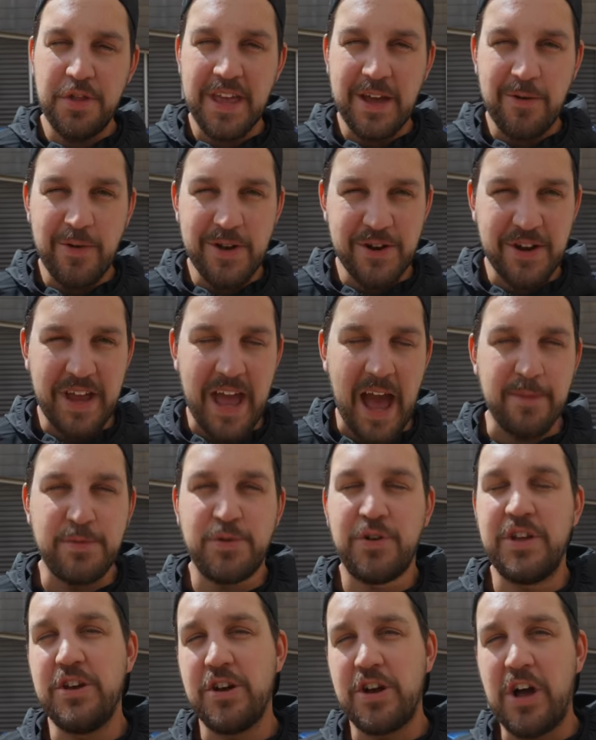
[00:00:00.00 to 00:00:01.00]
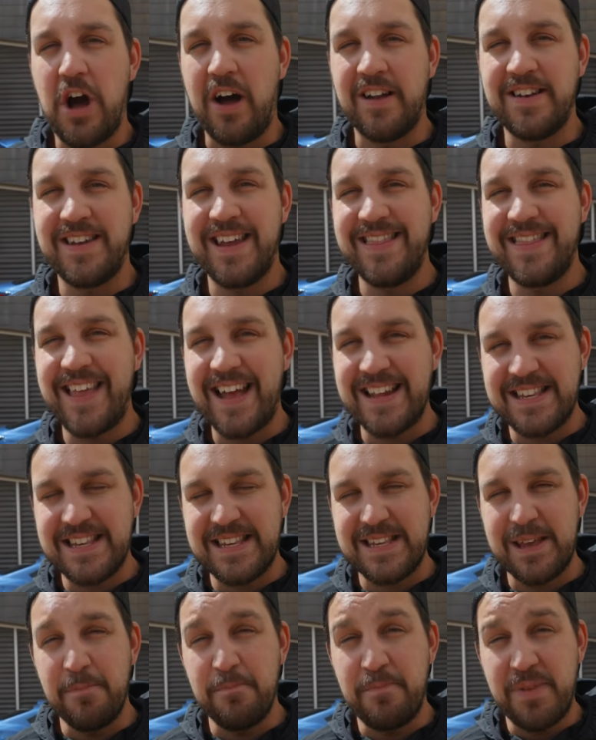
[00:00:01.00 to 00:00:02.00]
think when you're capturing your content that
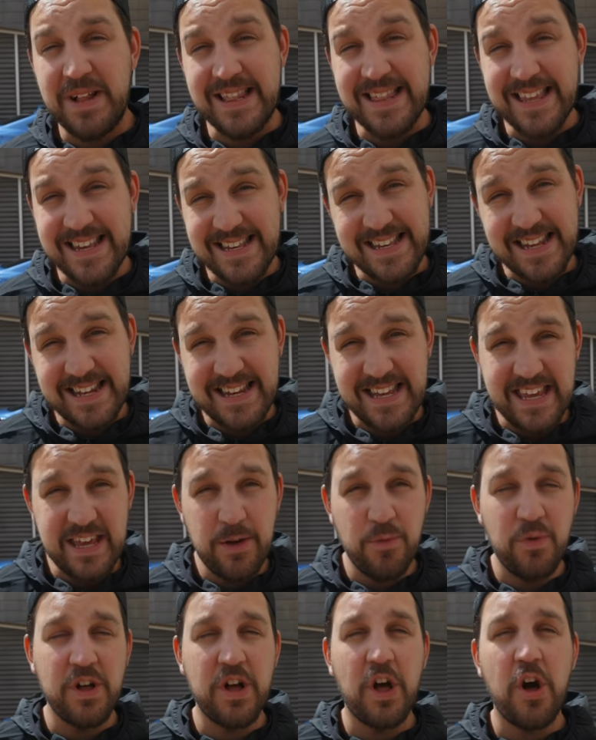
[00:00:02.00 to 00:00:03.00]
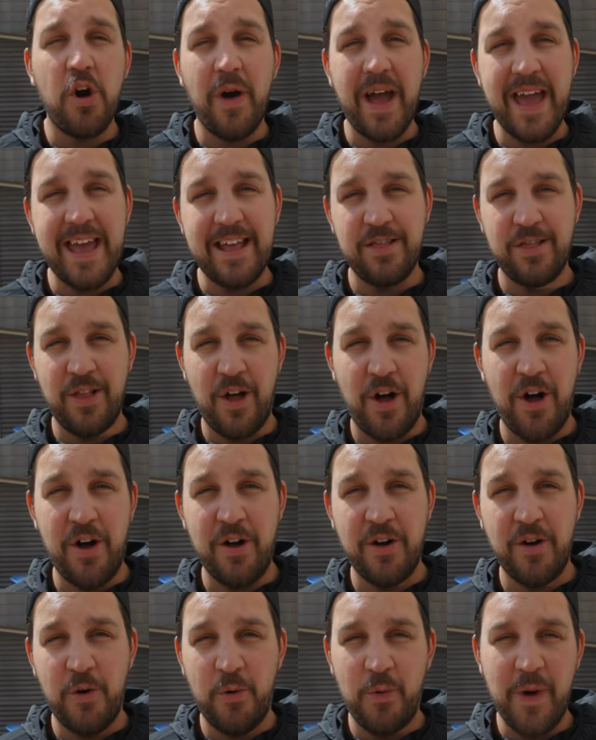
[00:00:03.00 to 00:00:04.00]
simplicity will go a
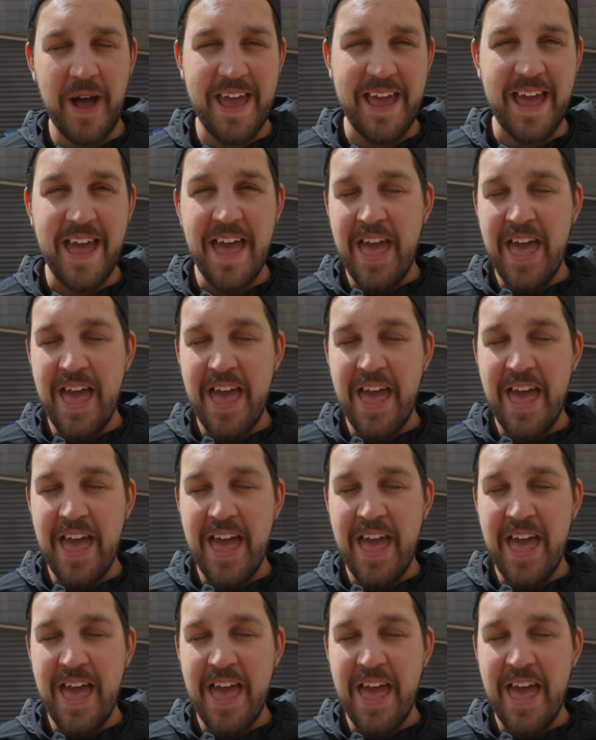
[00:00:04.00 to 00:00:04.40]
long way.